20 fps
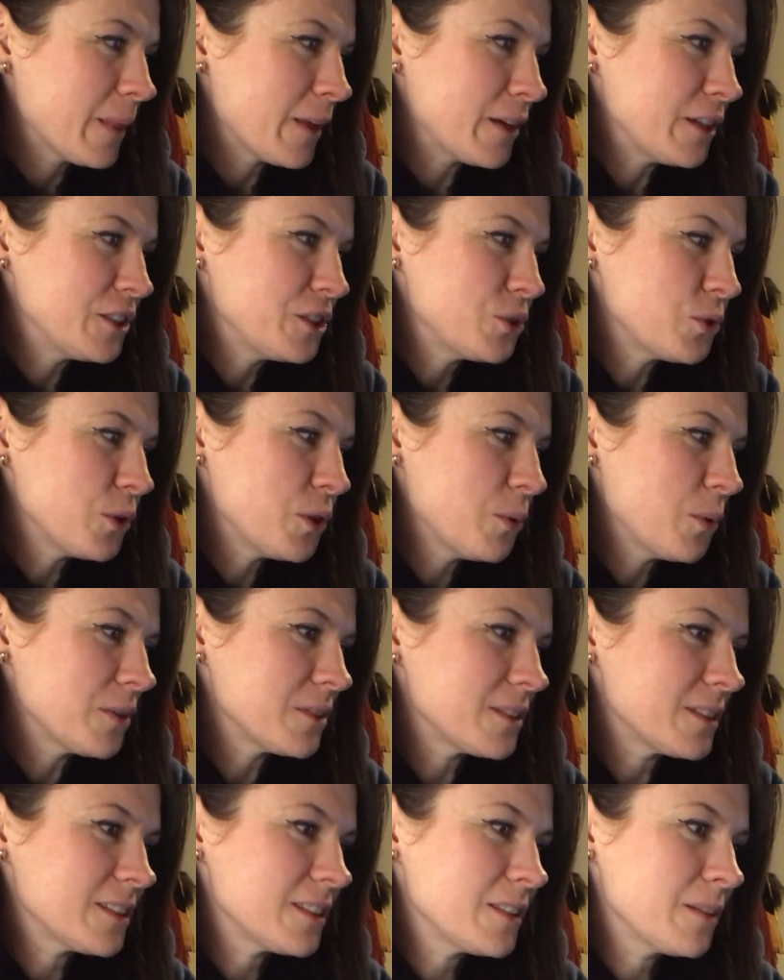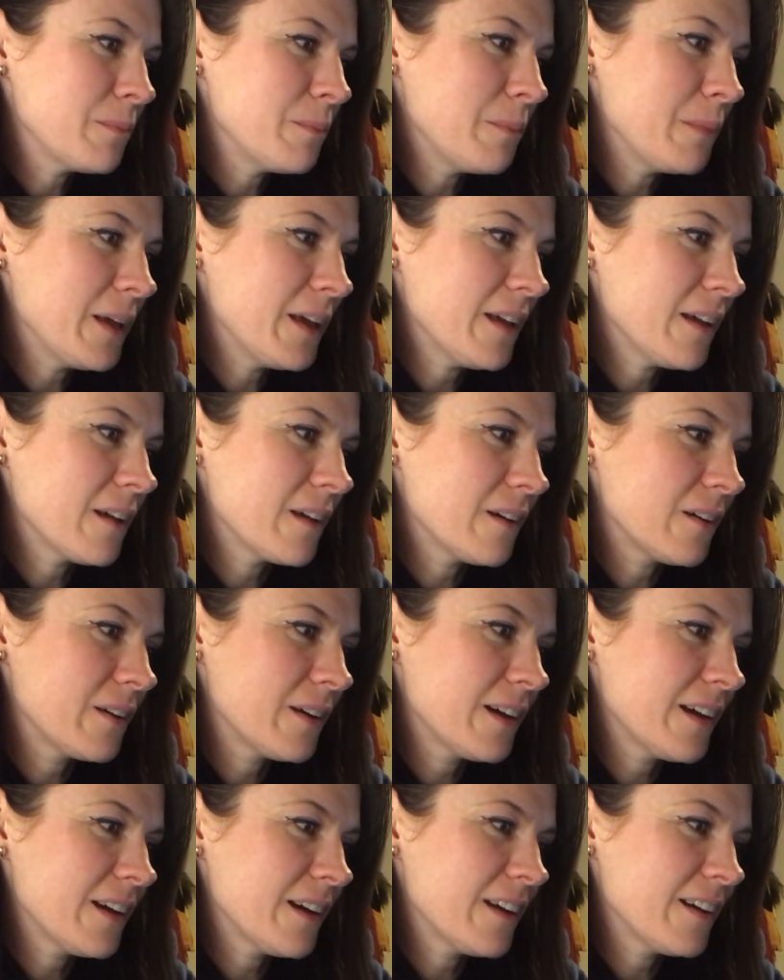Are you sure you want to submit?
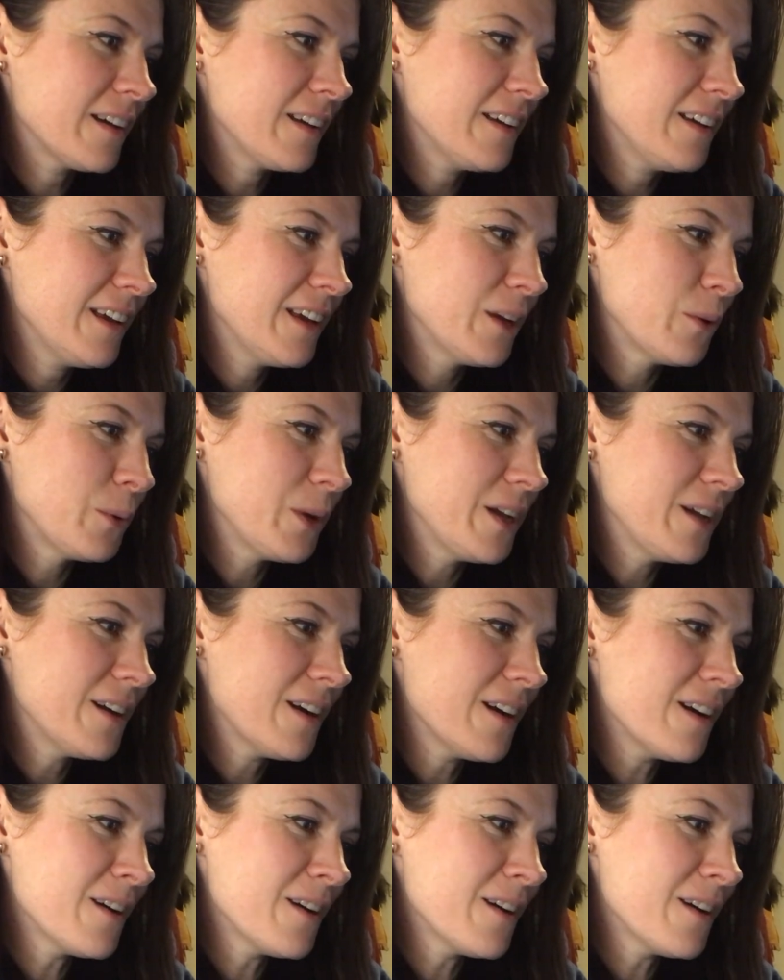Okay, here we go.